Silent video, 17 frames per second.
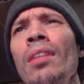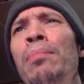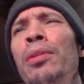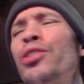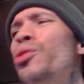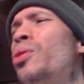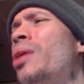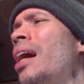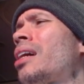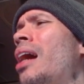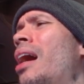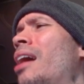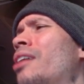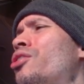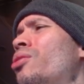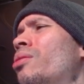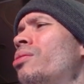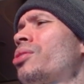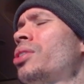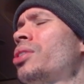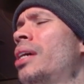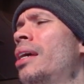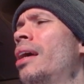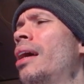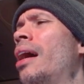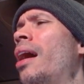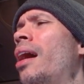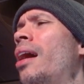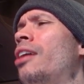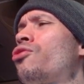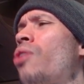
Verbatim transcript: but you got consoles uh,